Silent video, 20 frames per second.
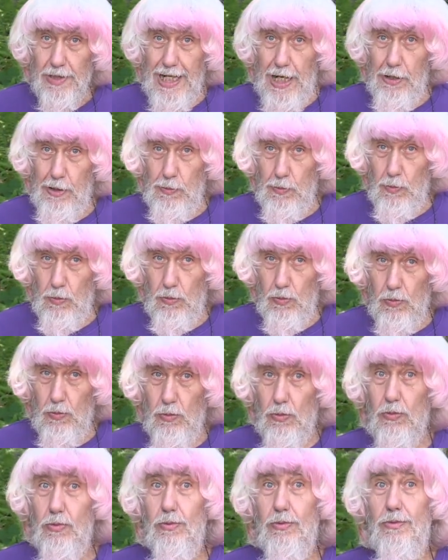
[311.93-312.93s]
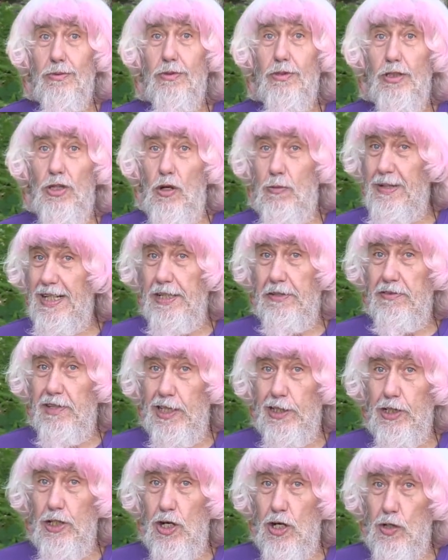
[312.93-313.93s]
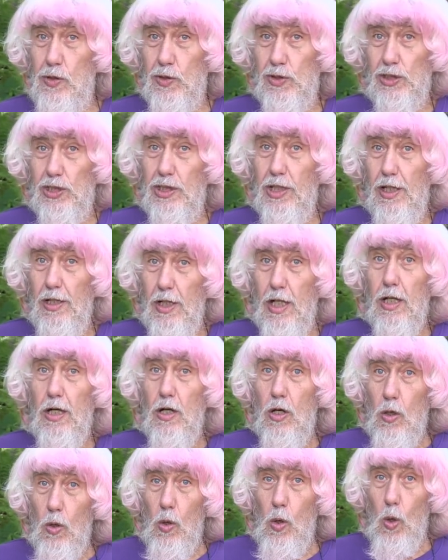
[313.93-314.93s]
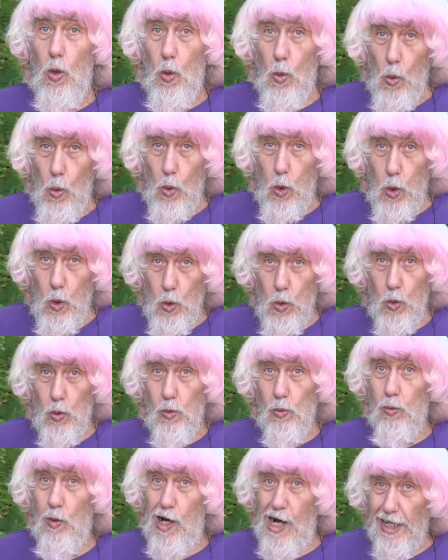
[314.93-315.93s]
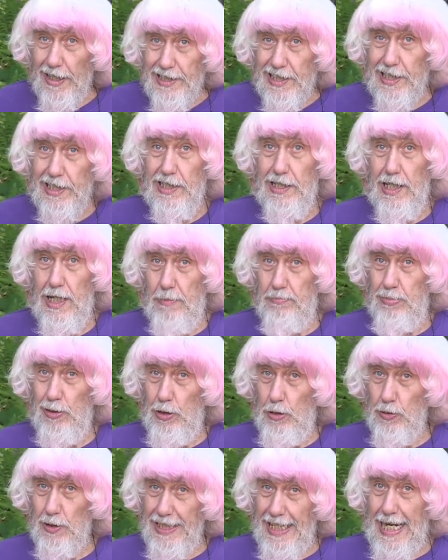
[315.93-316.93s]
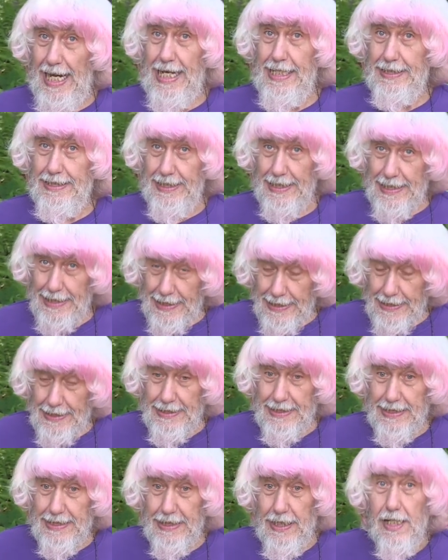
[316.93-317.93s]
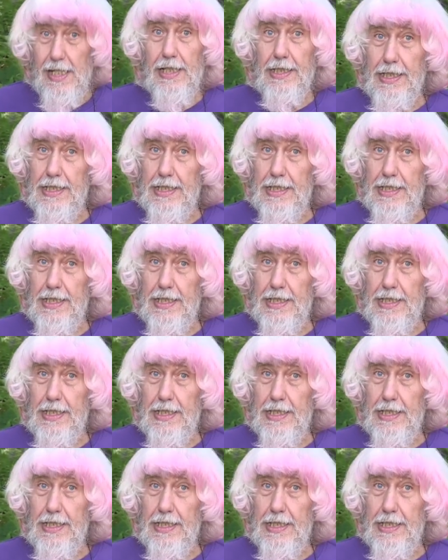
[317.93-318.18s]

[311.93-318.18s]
Now, nobody really knows who, what a polecat is.